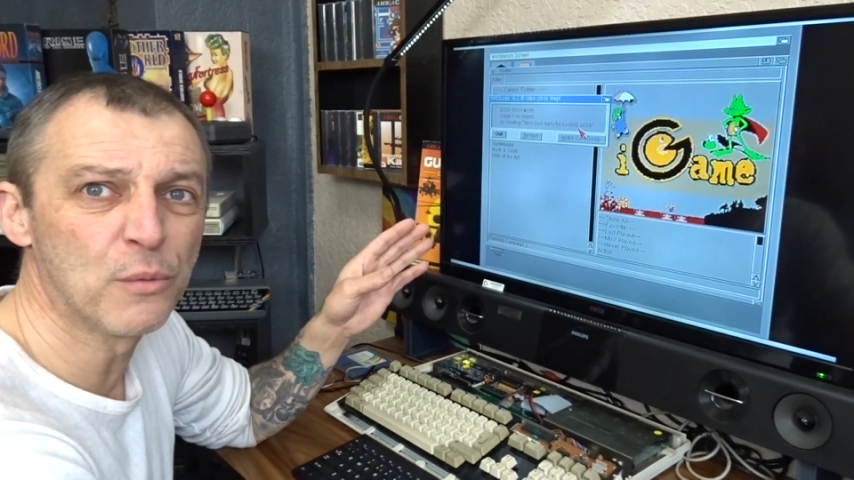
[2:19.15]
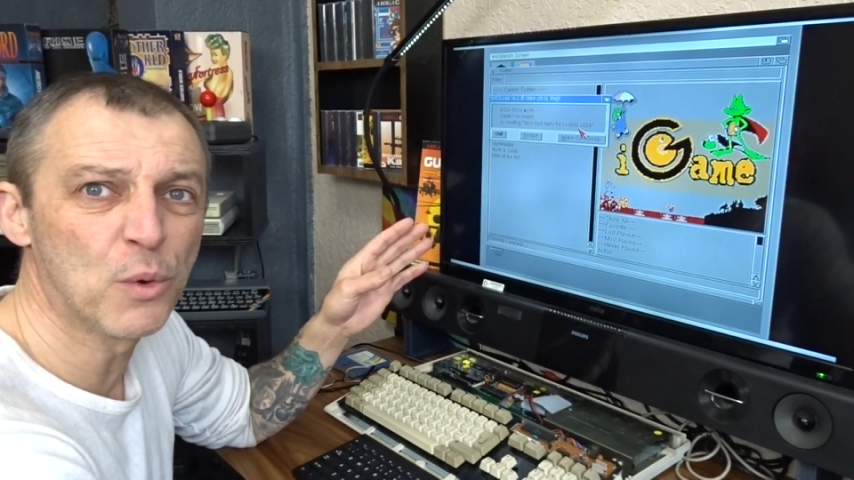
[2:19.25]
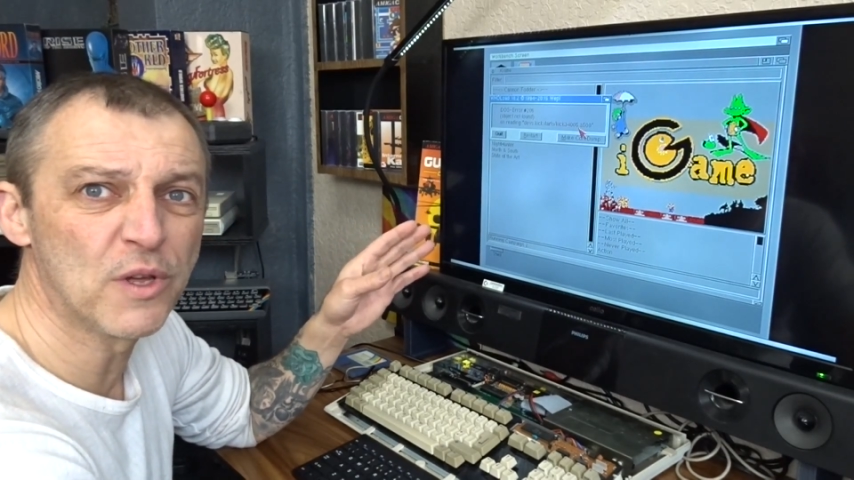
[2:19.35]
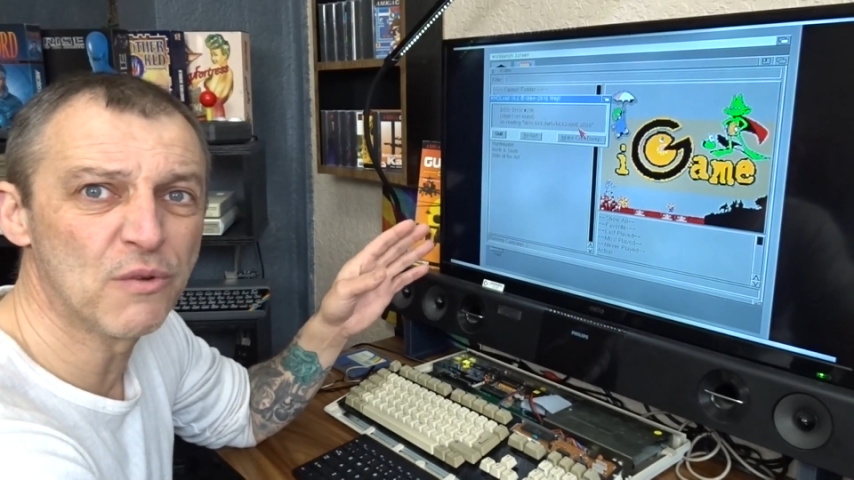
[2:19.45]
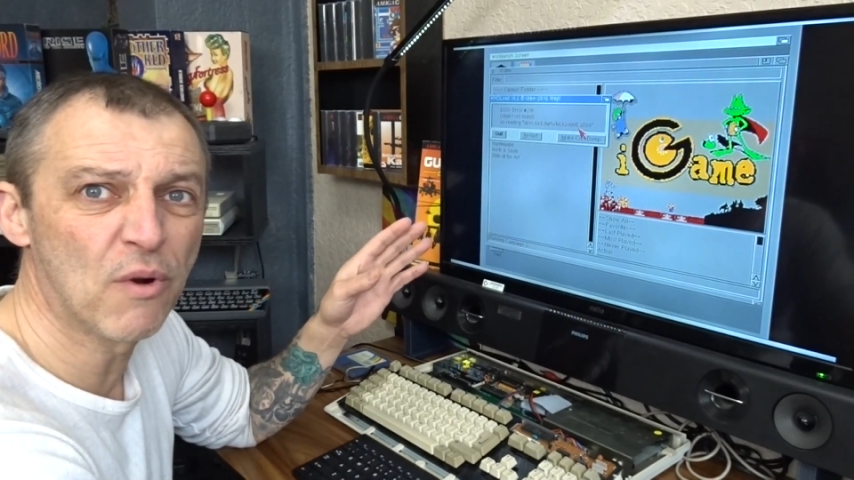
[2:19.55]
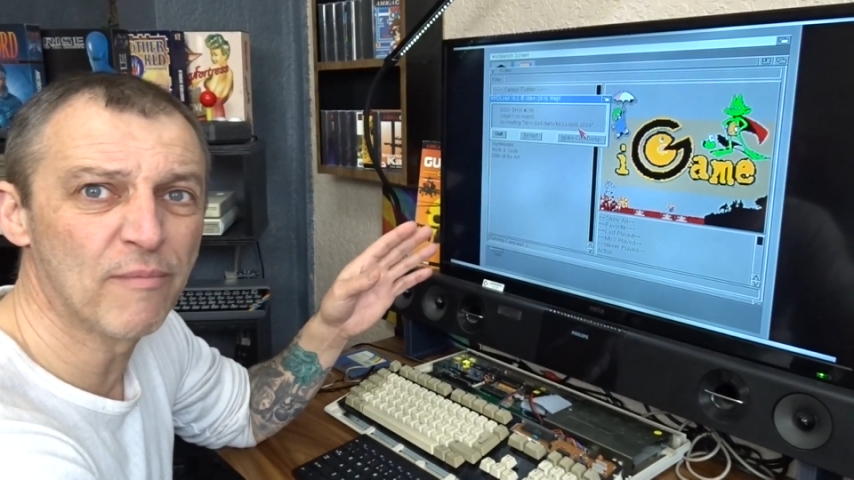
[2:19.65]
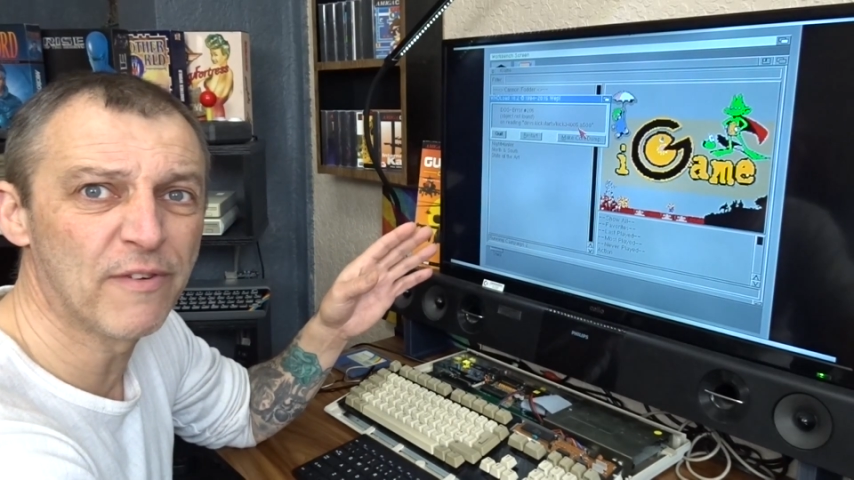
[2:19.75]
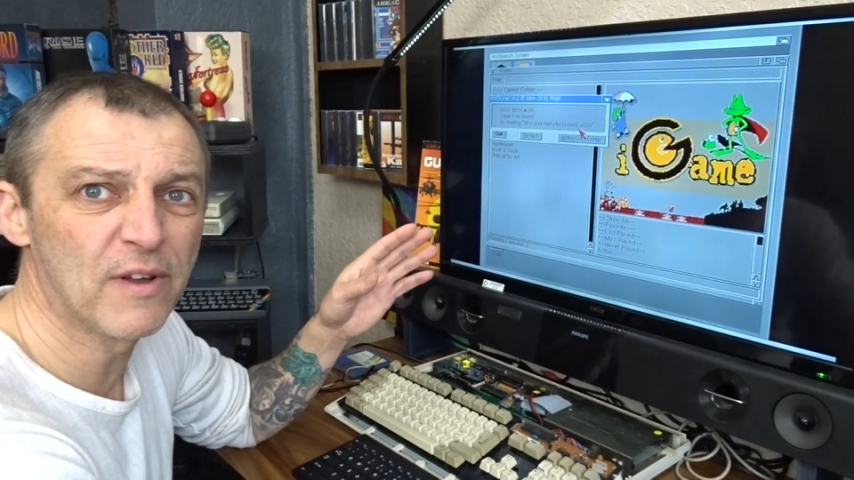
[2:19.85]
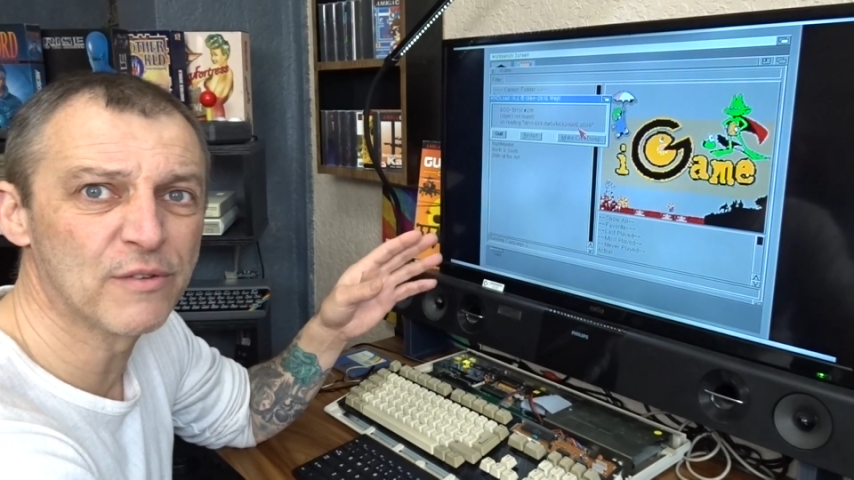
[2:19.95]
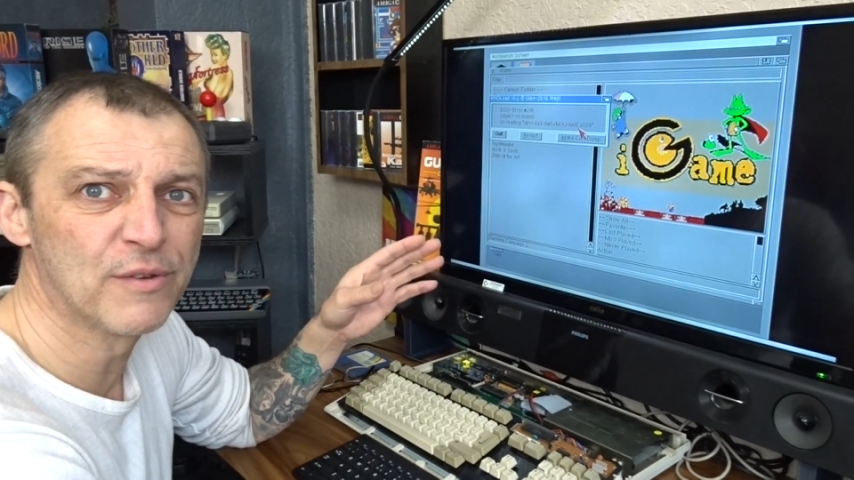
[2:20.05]
one of your ROM
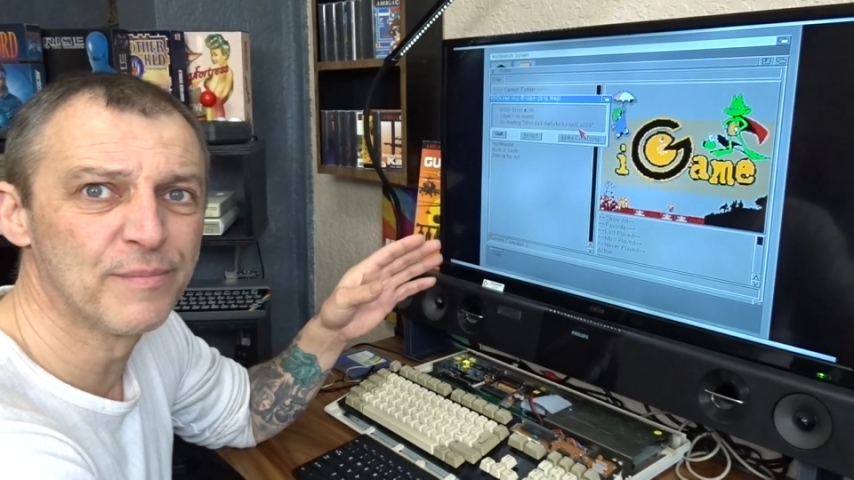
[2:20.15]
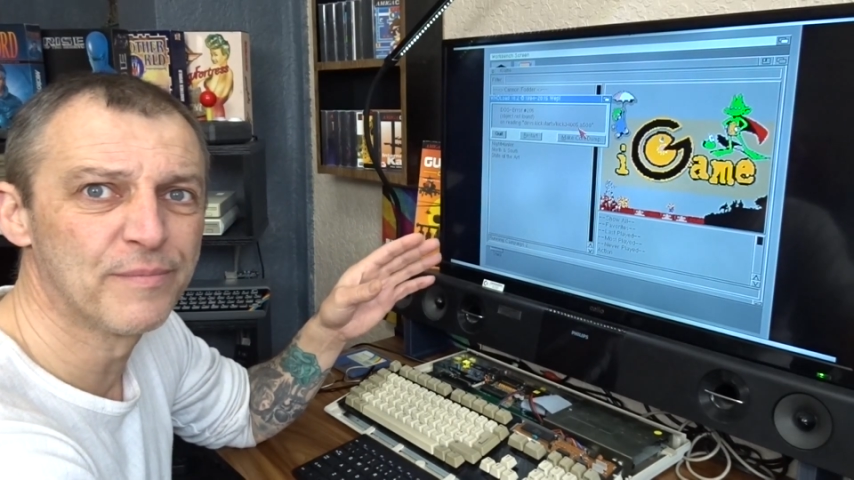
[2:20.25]
files.